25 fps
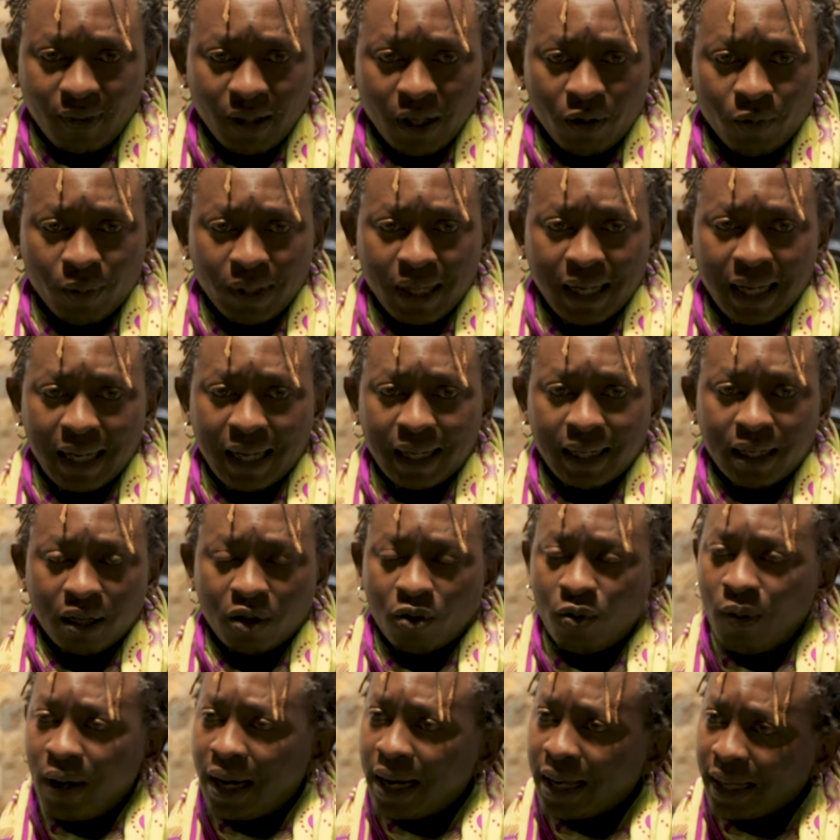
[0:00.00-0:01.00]
We had a
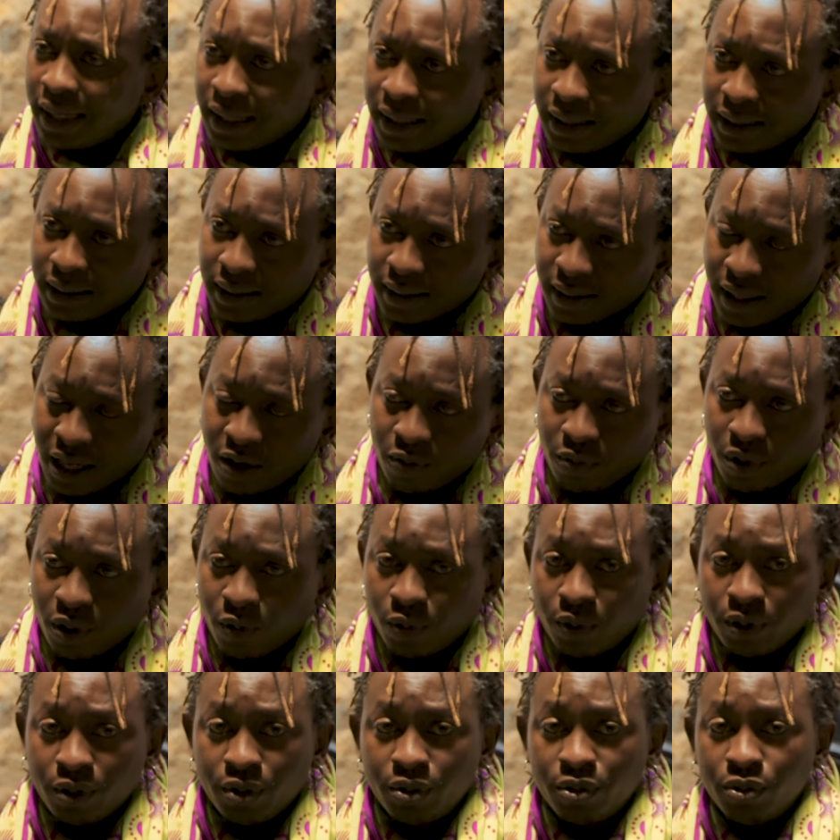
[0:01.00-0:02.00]
choir, then we
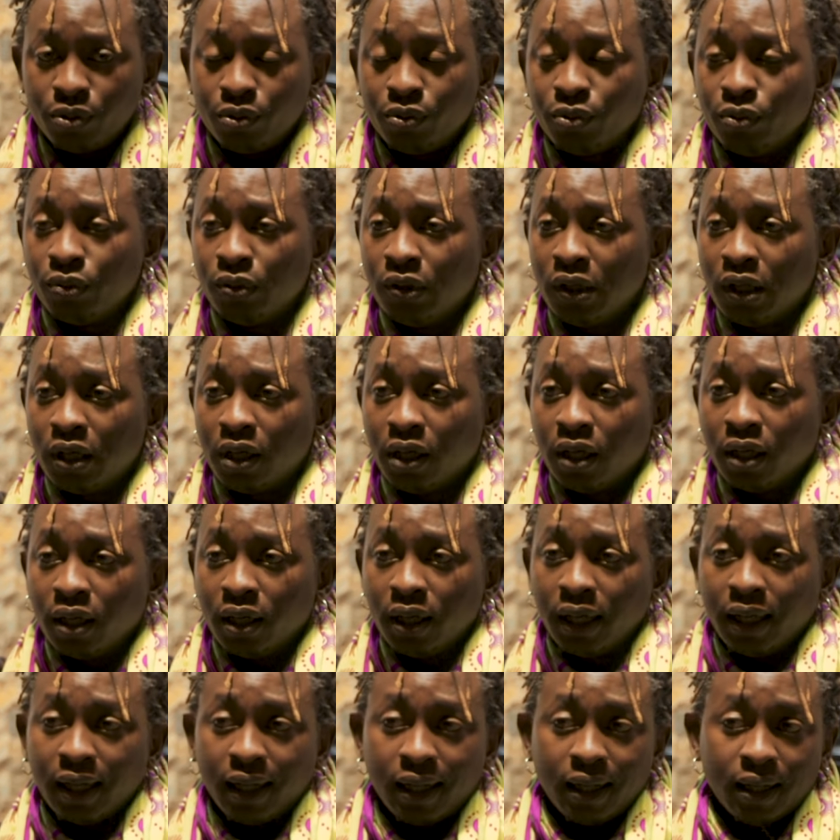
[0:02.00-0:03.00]
would do
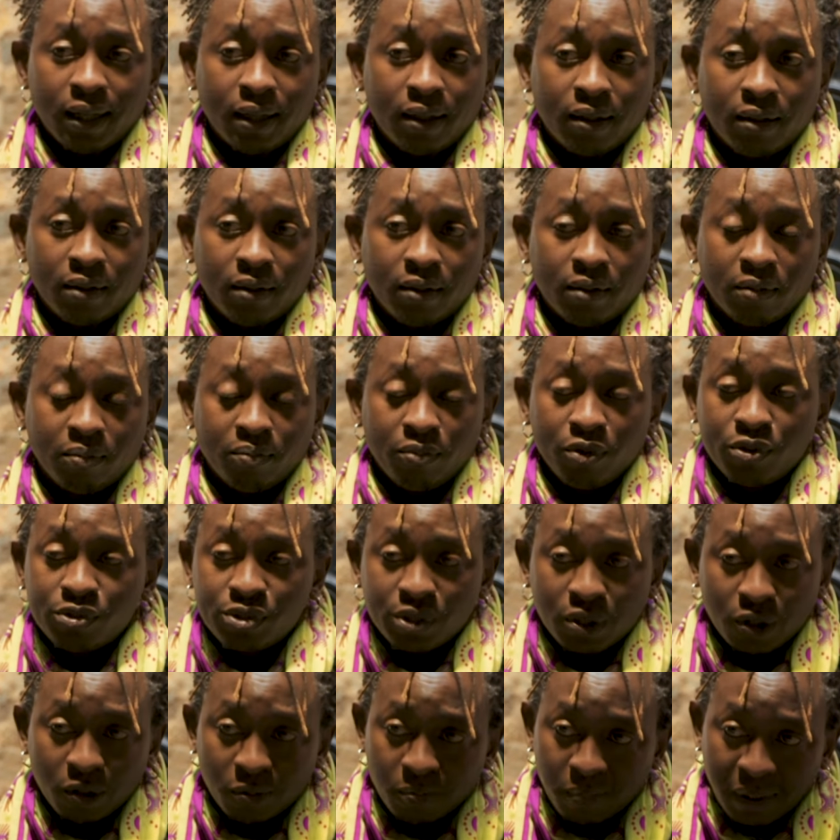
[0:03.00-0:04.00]

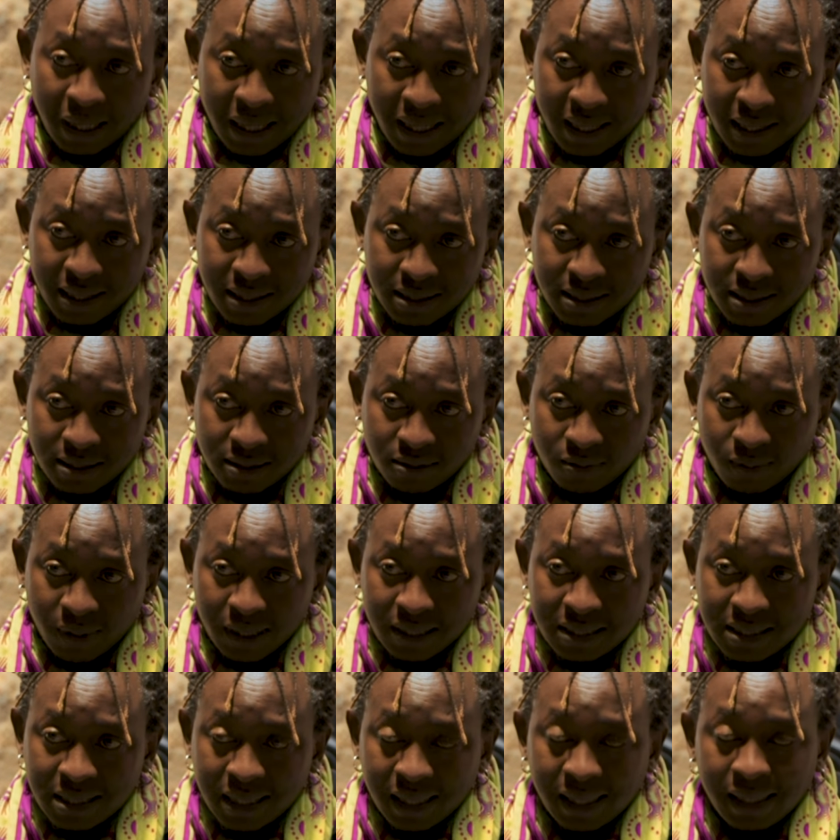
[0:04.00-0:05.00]
musical plays
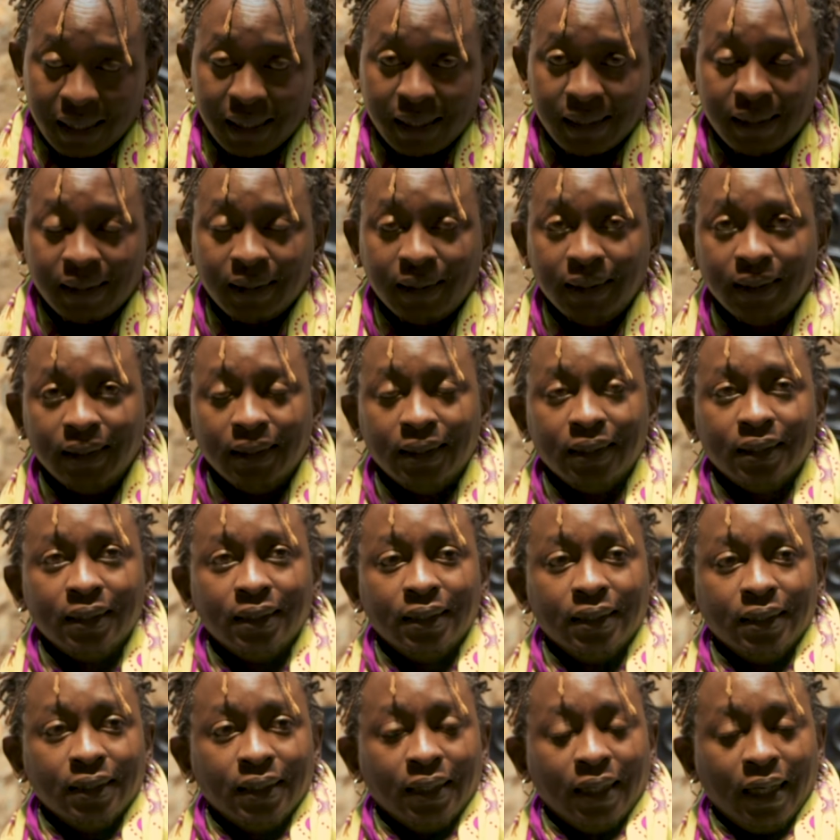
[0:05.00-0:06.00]
once a year.
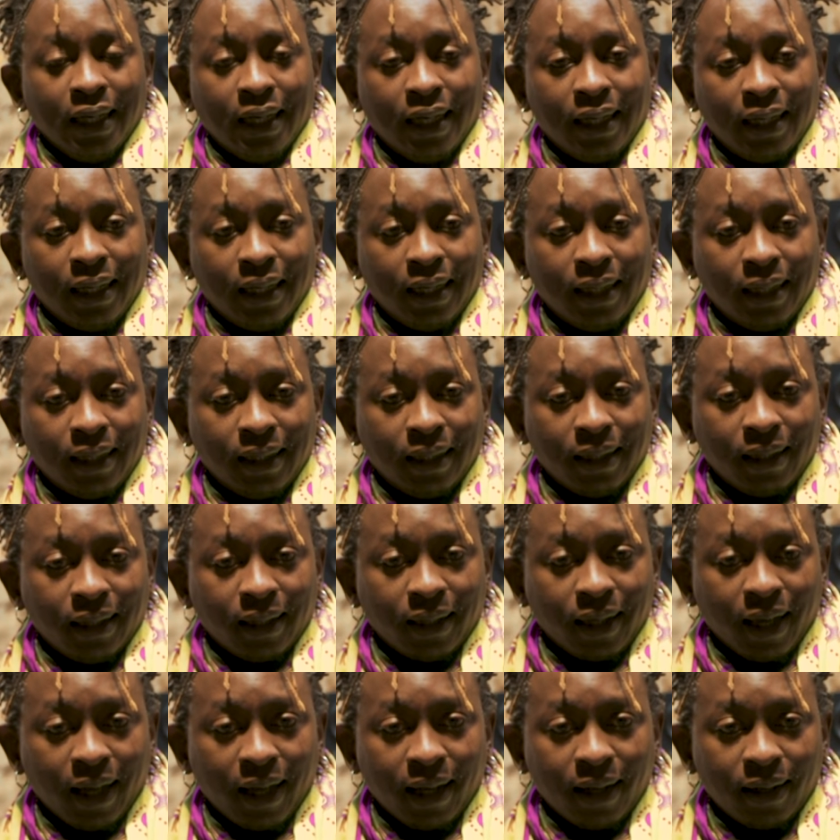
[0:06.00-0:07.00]

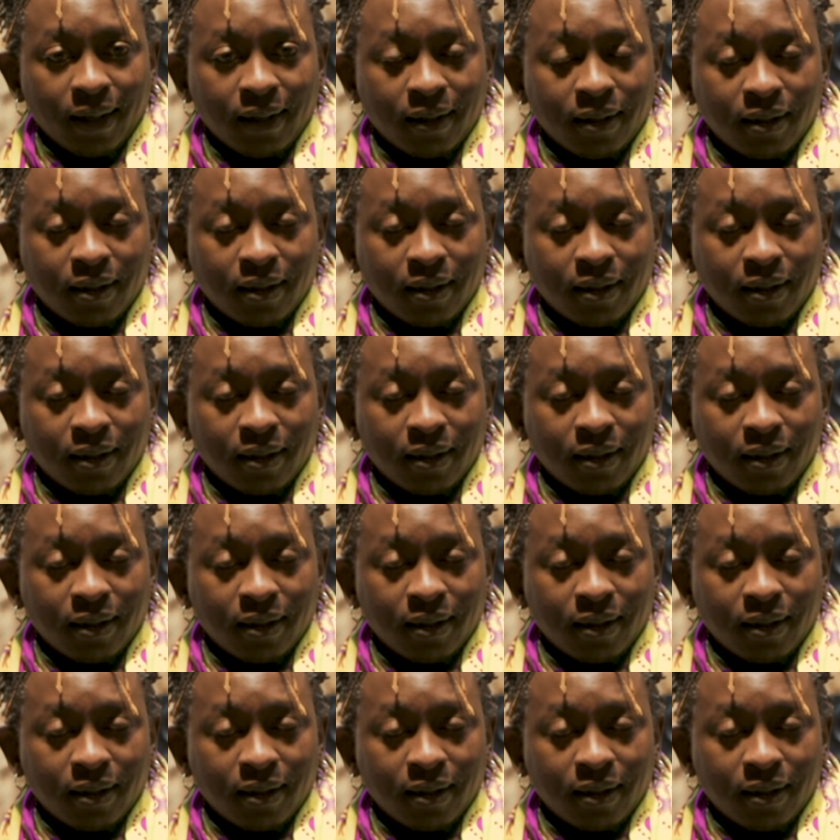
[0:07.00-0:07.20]
At